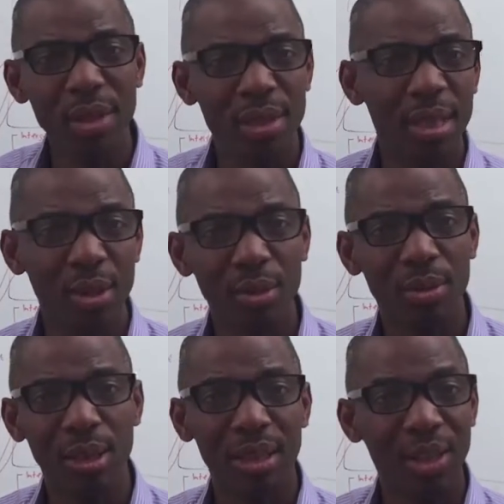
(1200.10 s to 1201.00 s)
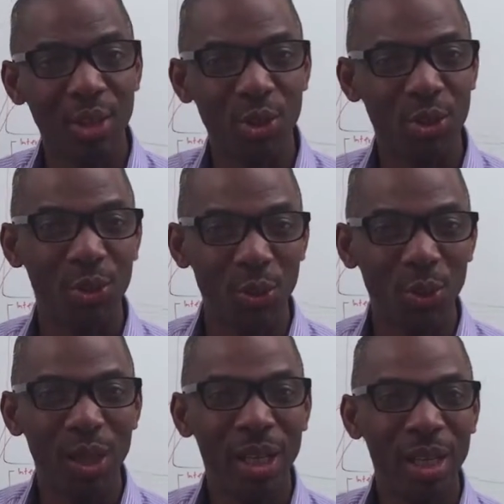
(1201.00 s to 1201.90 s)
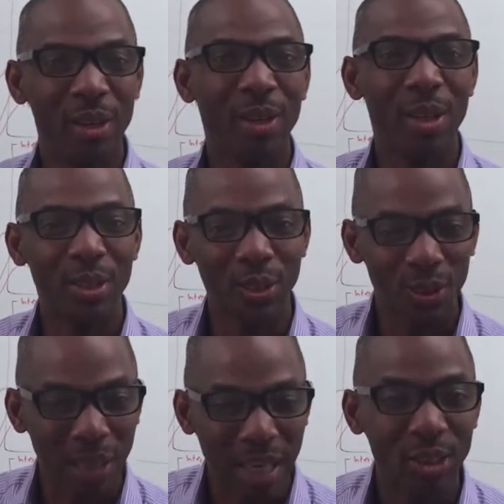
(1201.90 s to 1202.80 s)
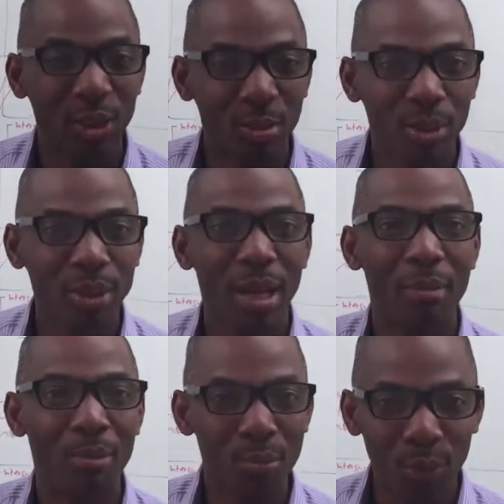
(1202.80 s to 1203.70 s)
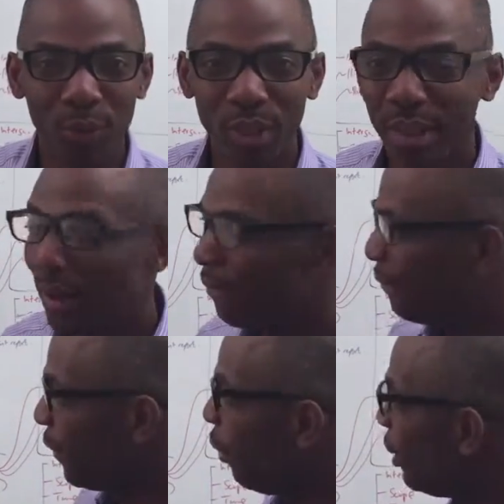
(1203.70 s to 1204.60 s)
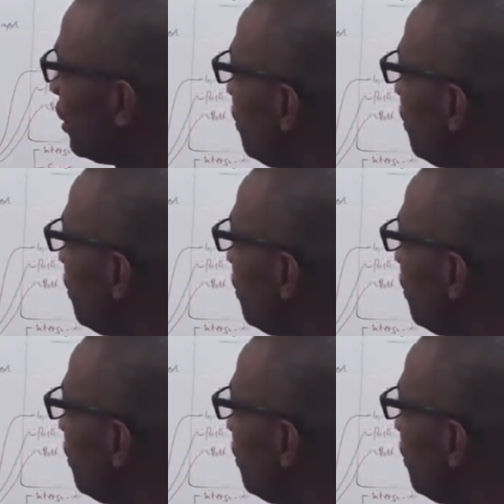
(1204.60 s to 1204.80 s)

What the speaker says: single thing that you do in order to get your project moving forward.